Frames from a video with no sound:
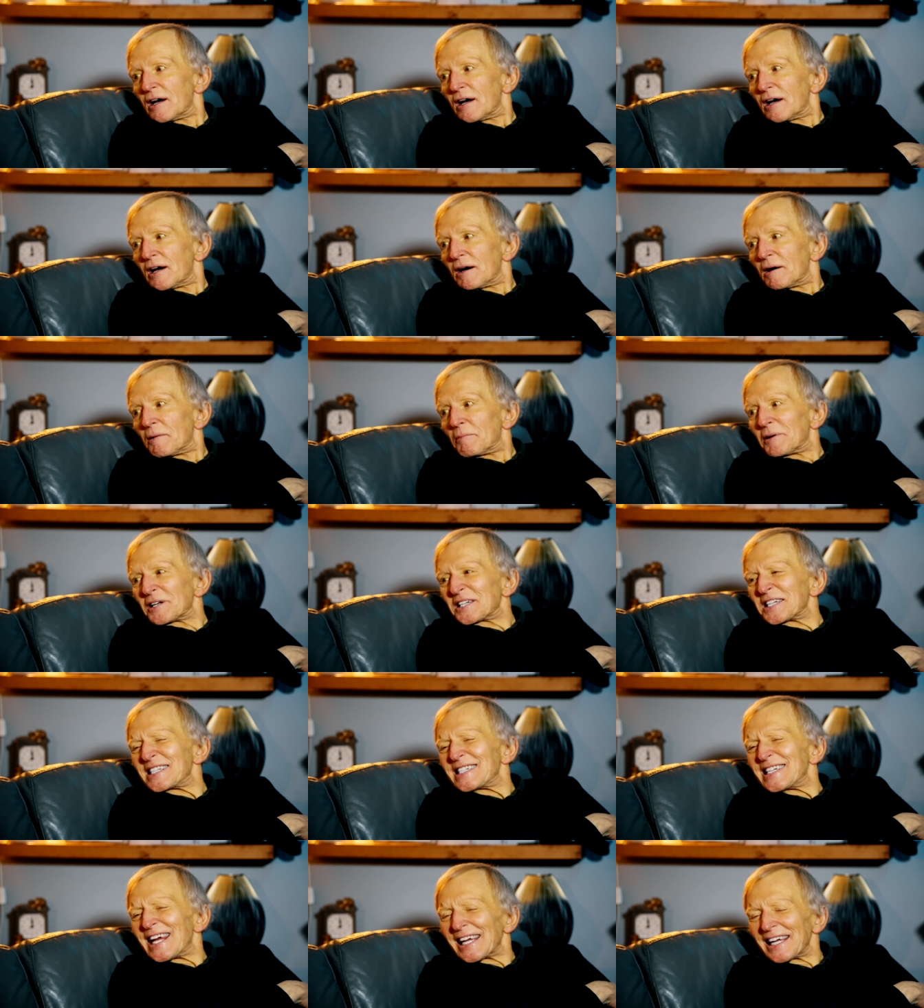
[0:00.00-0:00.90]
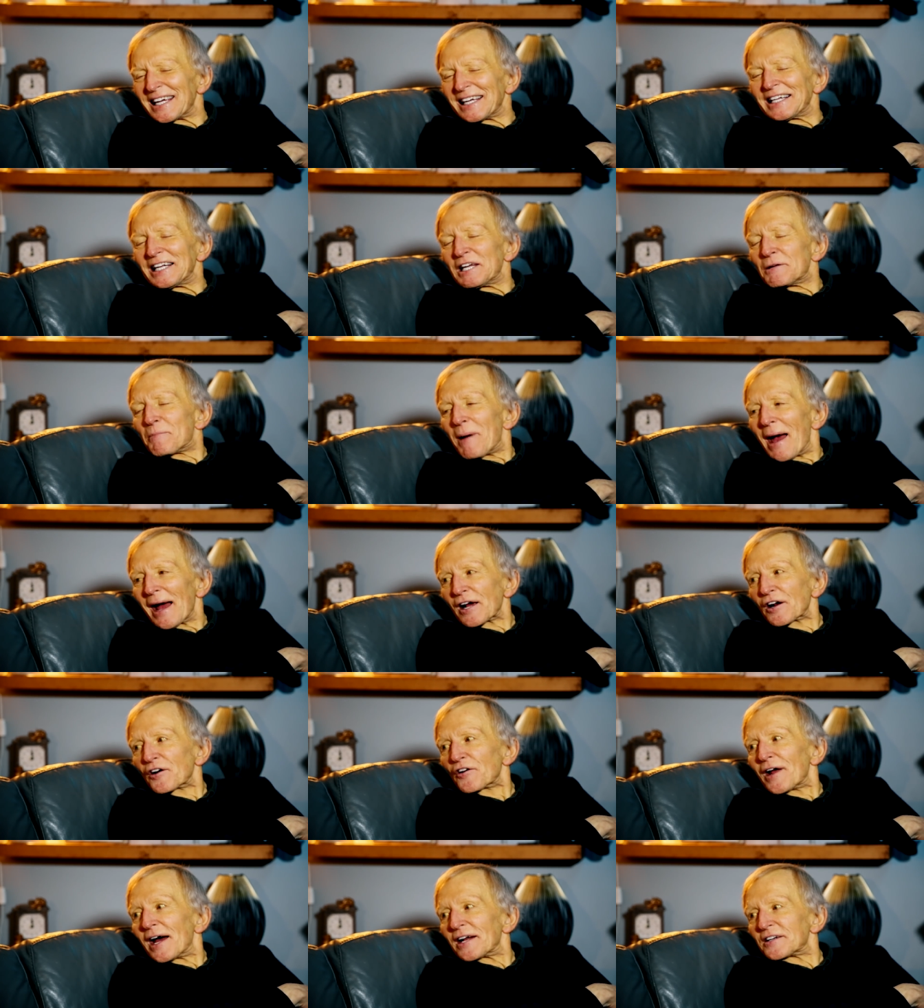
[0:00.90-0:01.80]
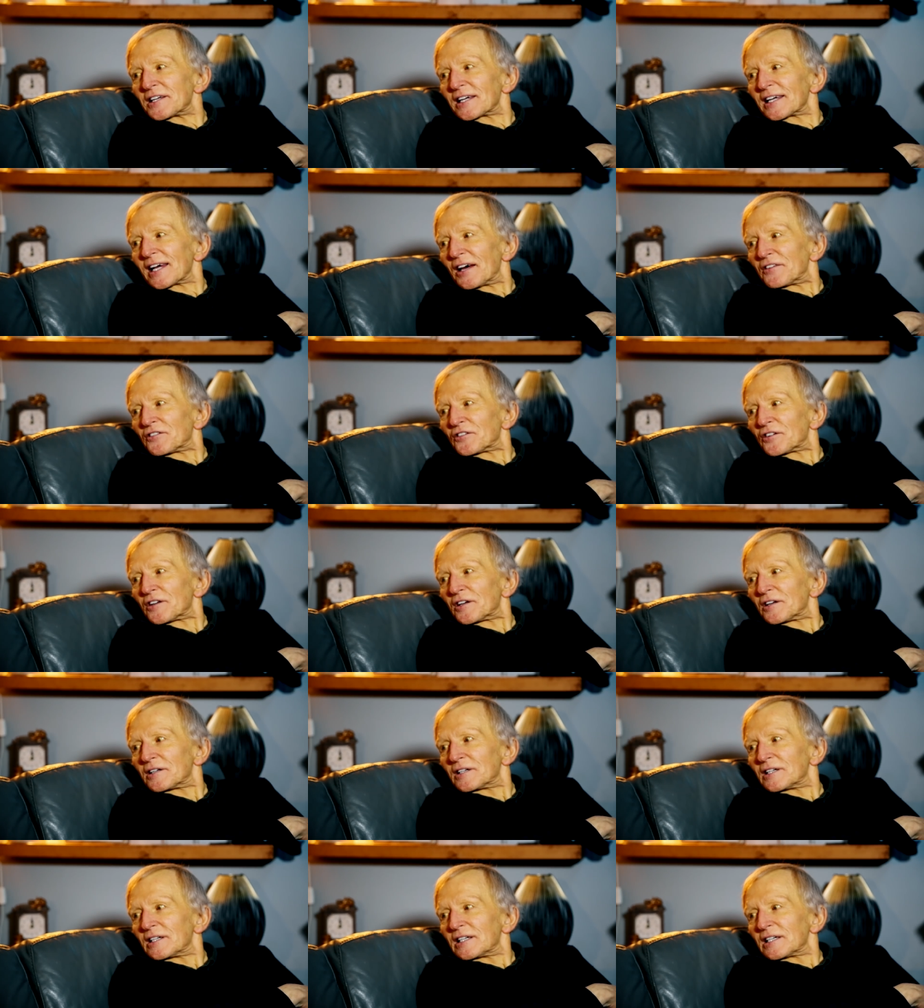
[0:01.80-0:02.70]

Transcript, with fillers: yeah, particularly pancreatic cancer,